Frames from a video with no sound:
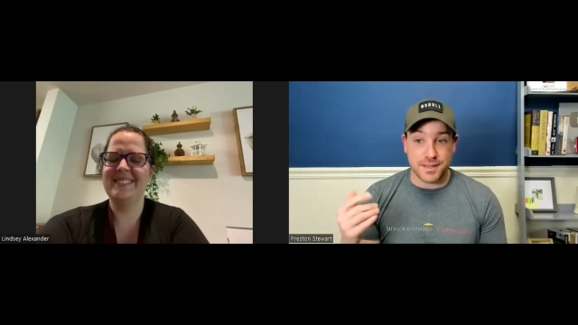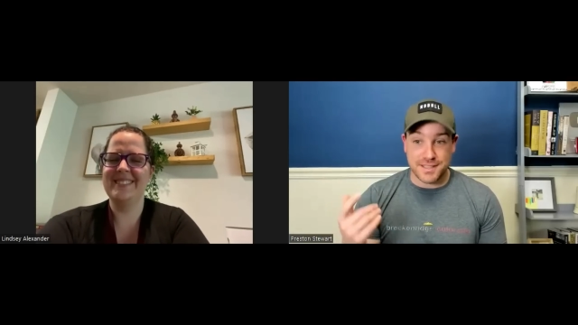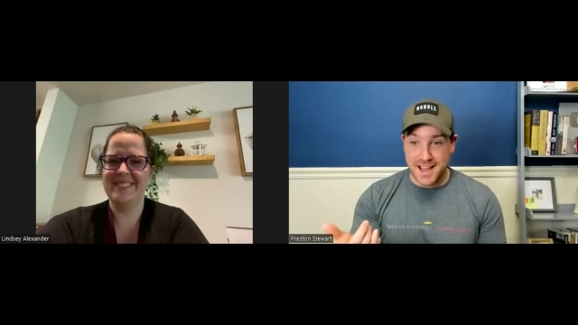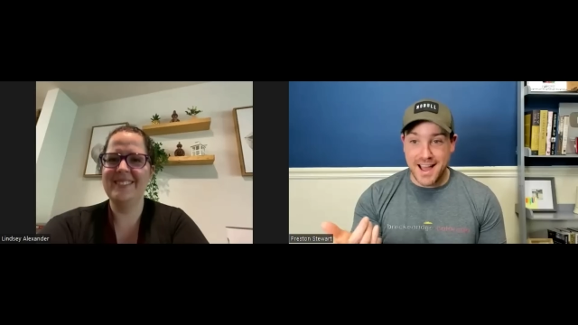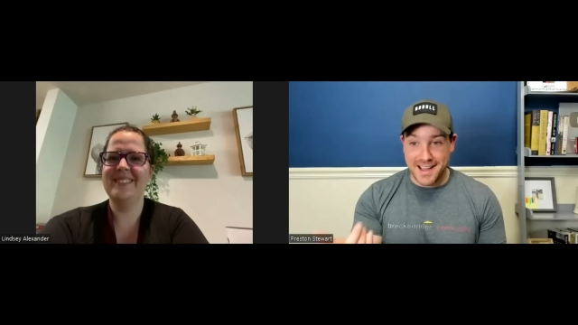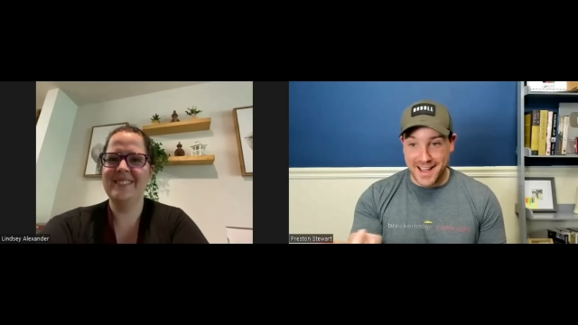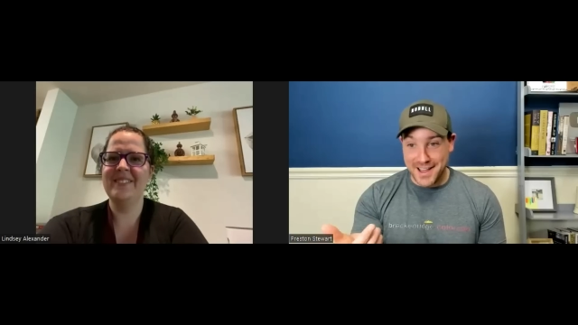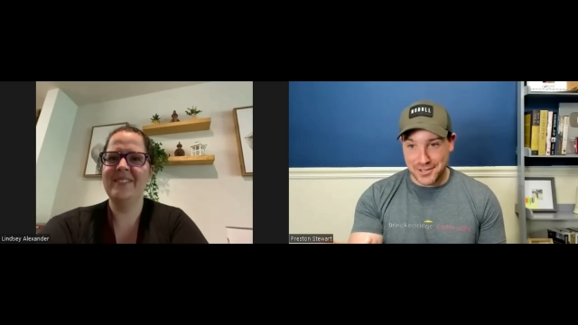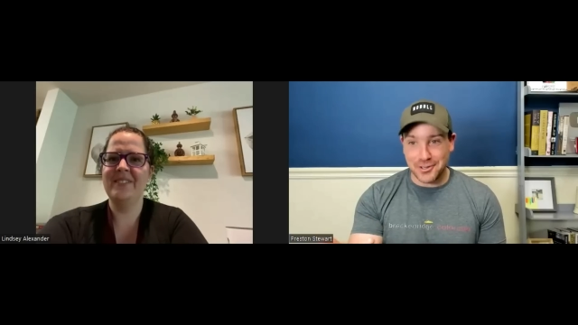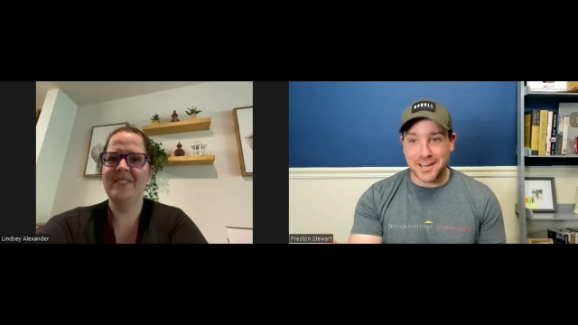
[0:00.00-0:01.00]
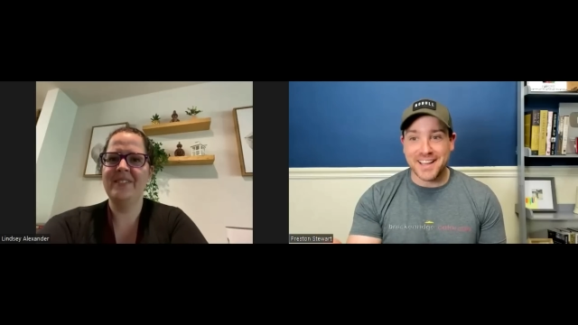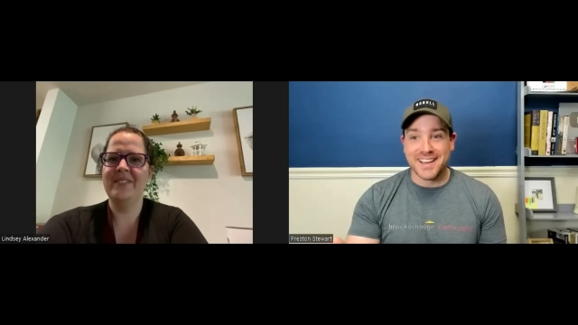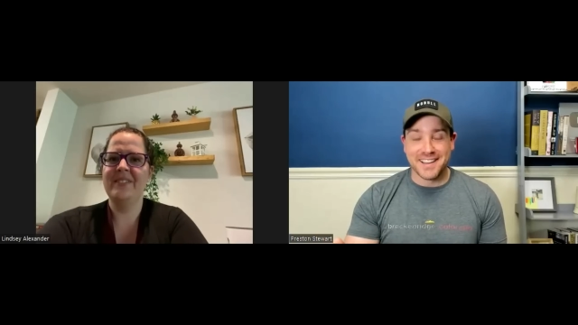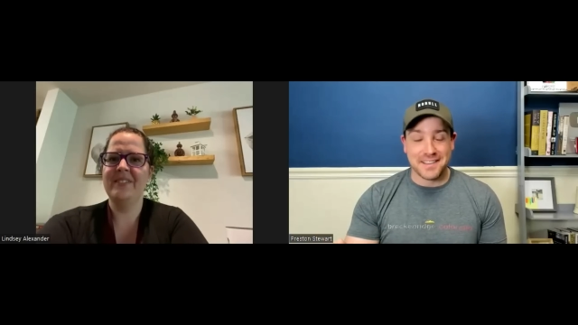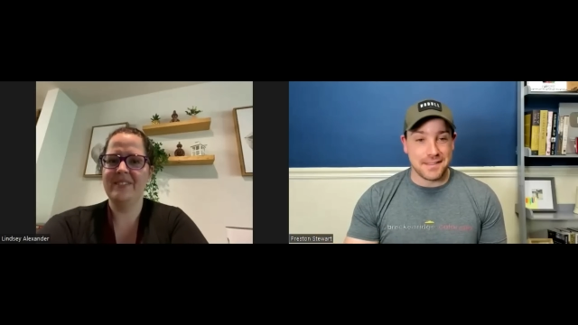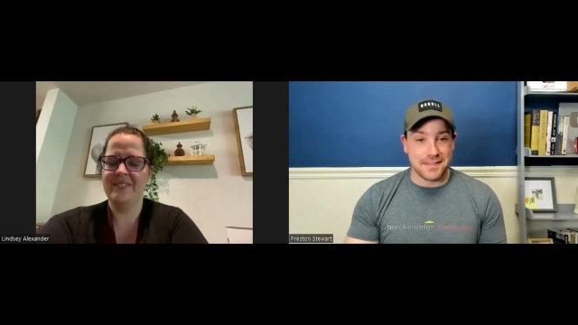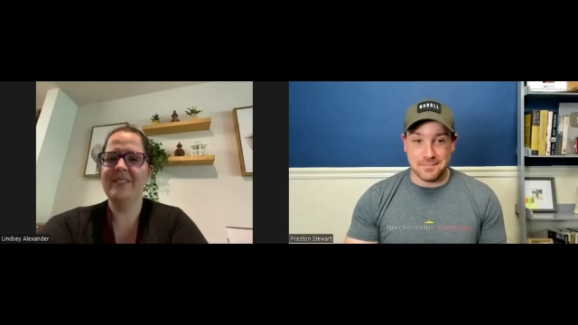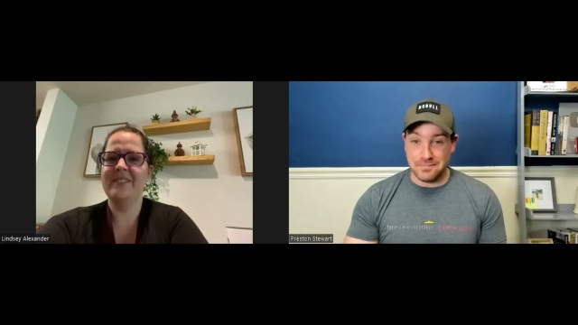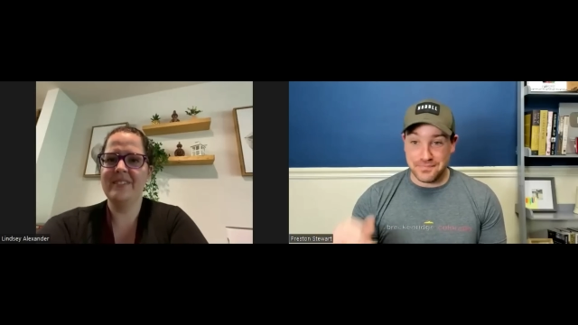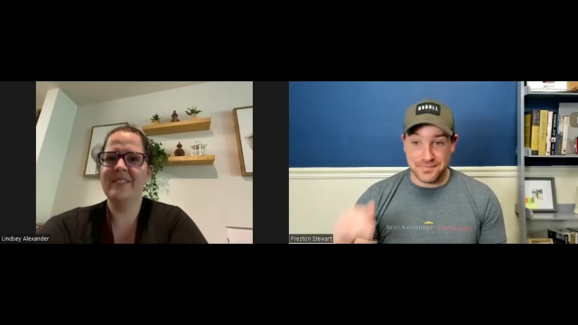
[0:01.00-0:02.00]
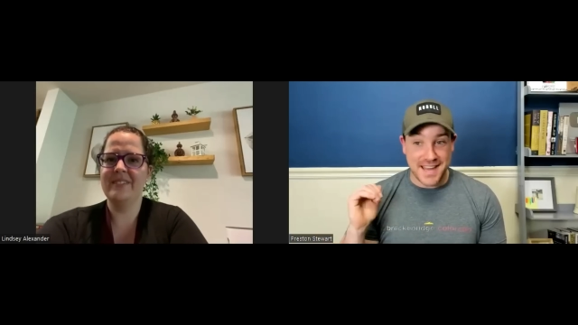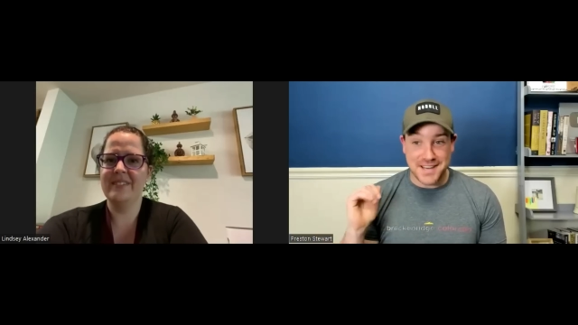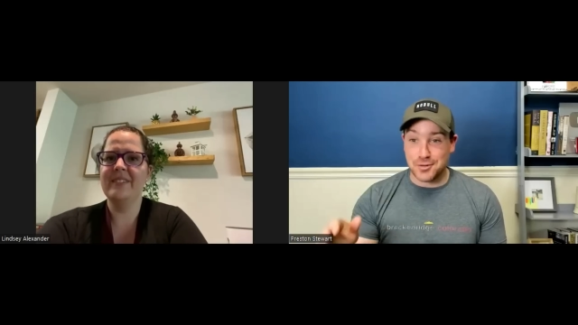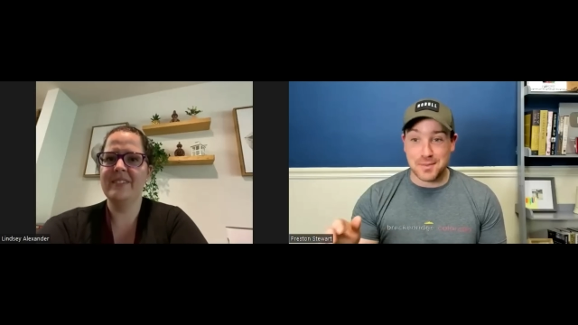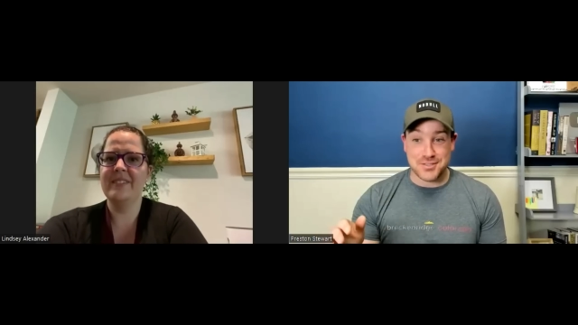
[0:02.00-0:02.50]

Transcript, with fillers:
Speaker 1: Because I, I, I, agree, that term